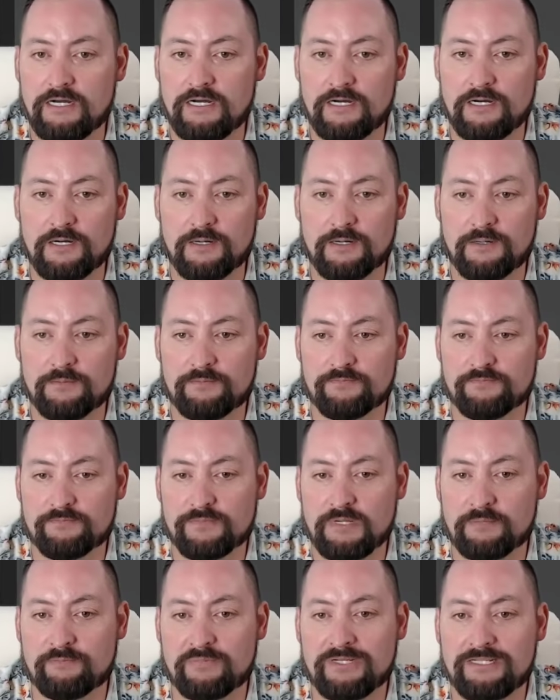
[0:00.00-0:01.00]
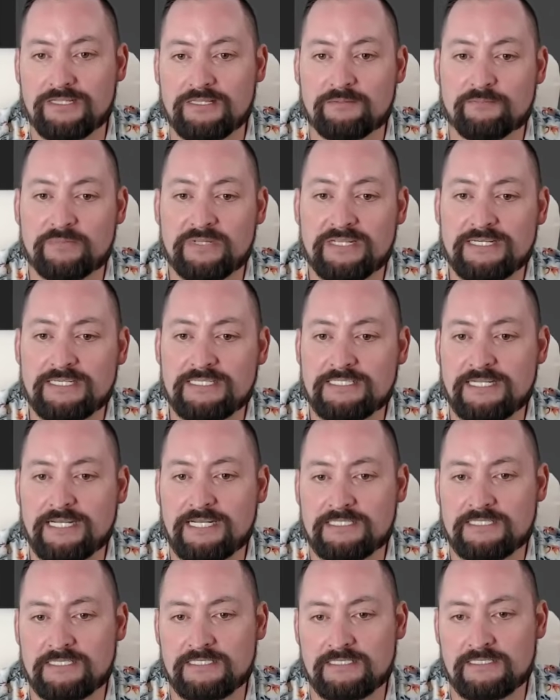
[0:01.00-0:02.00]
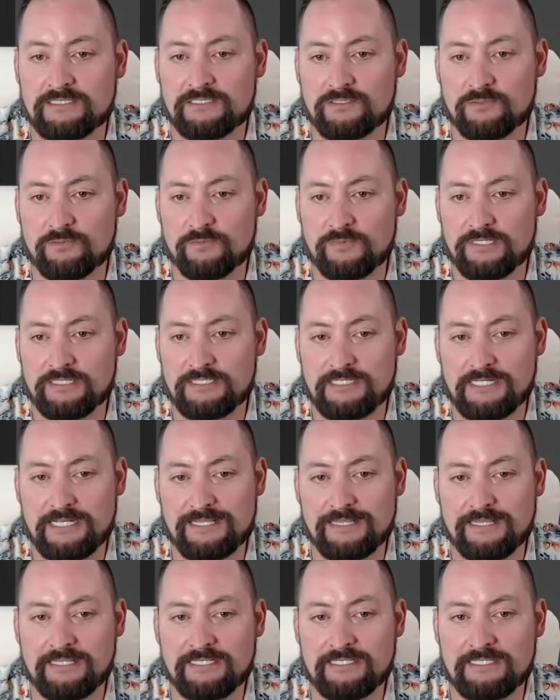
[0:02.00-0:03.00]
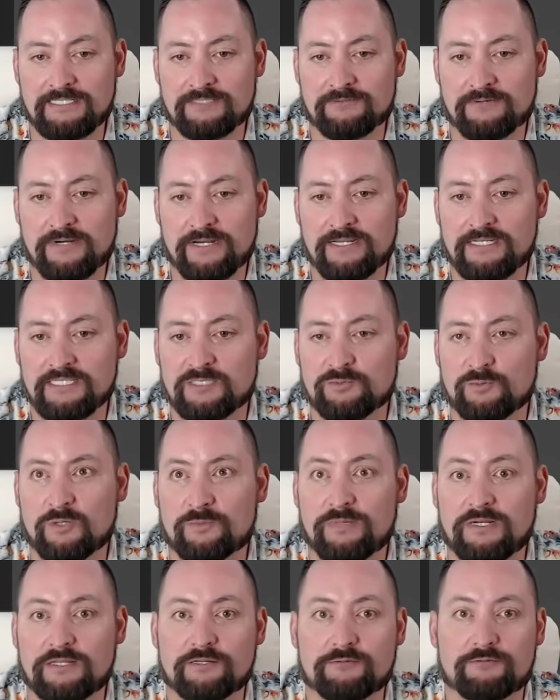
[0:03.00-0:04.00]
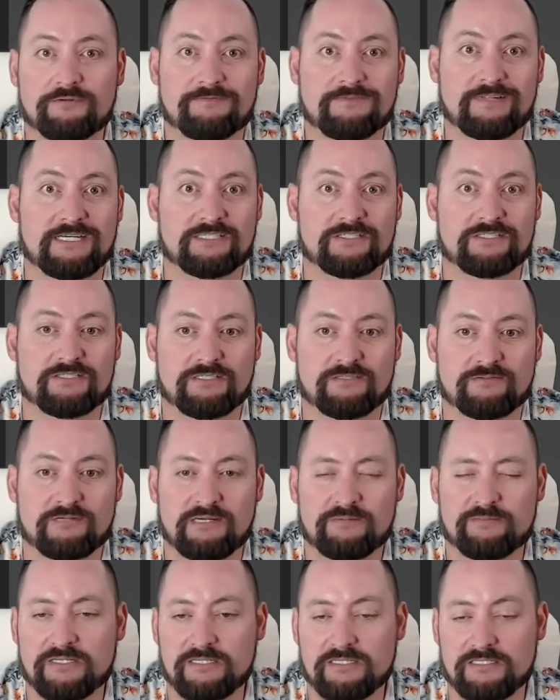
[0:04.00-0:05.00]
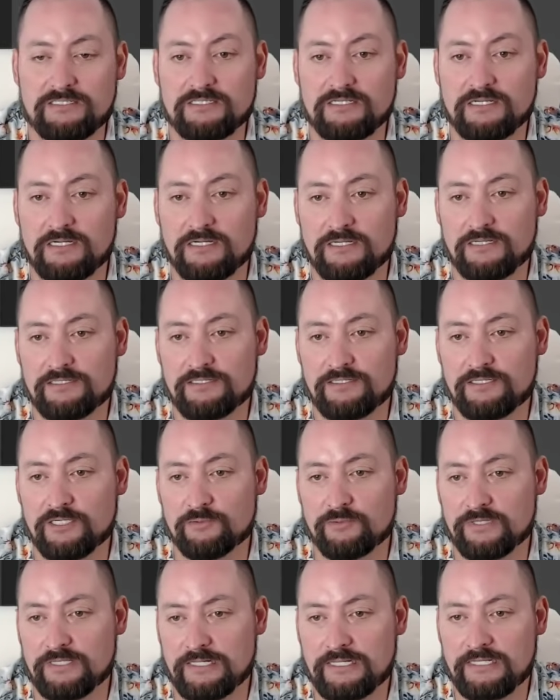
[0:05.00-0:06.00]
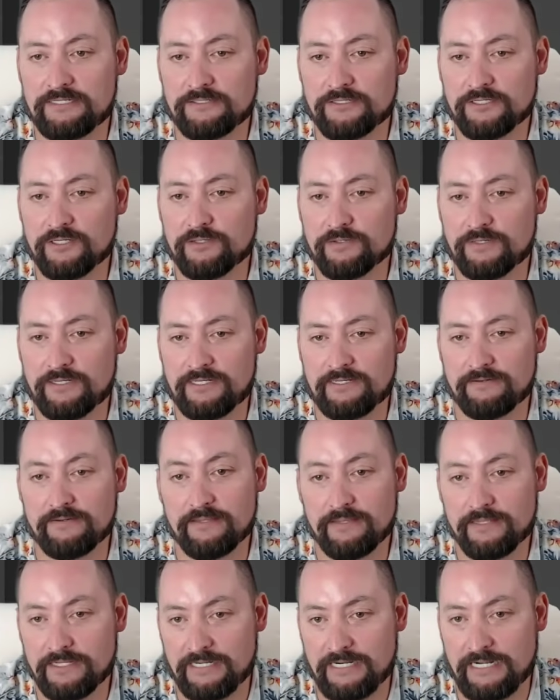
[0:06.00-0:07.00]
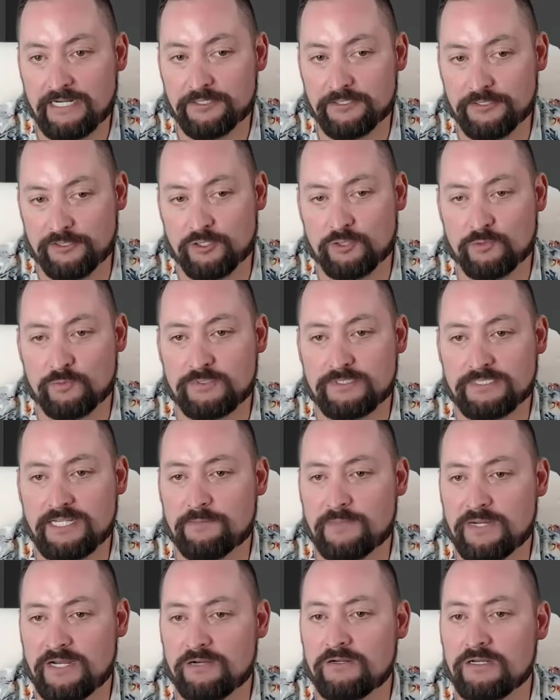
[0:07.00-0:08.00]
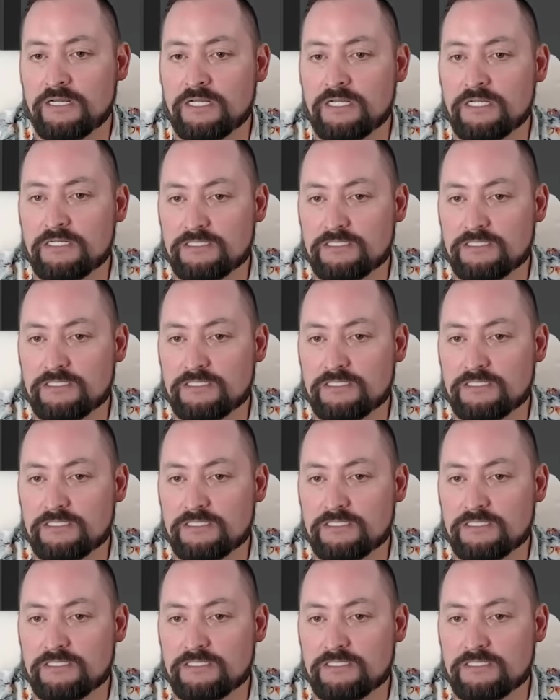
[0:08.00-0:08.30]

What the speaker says: But the biggest test isn't so much like these, right? It's more about the reflections, right? Because with the clear coat and everything and how the normals came out.